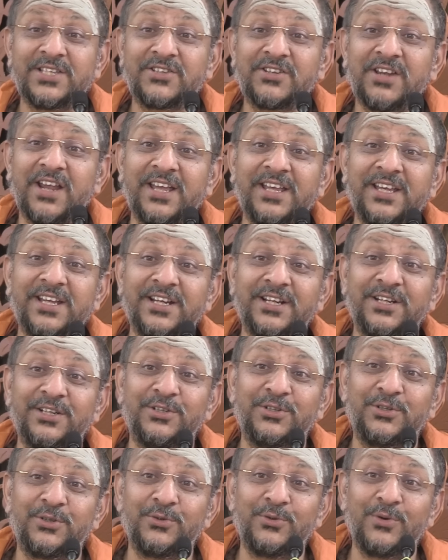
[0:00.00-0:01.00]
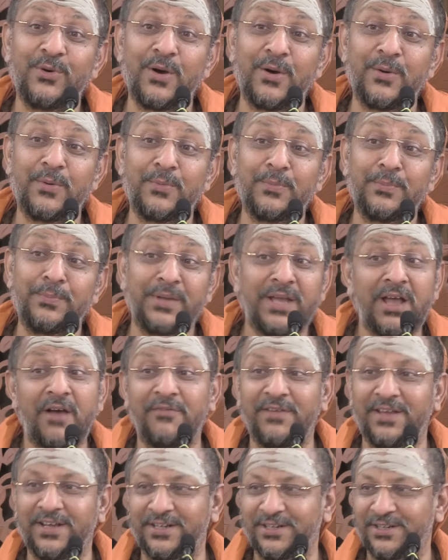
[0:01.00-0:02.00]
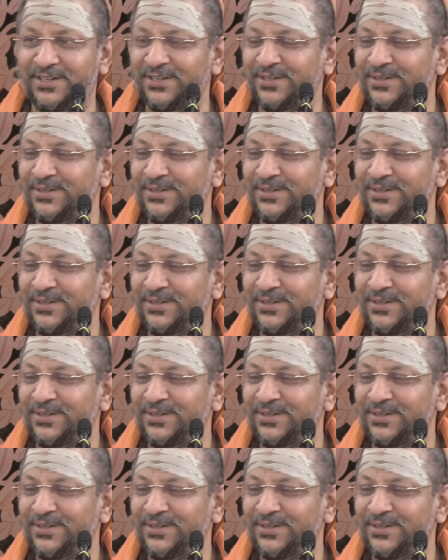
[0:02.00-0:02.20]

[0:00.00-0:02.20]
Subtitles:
trying to be awake?